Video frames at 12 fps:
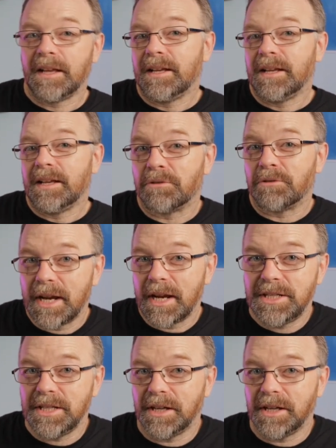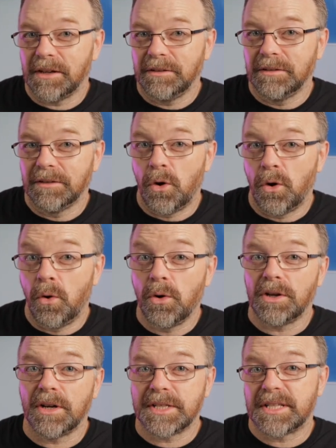Horatio
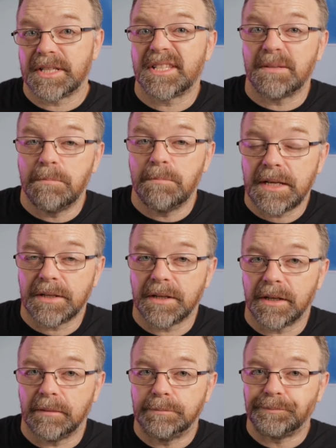organises to meet her,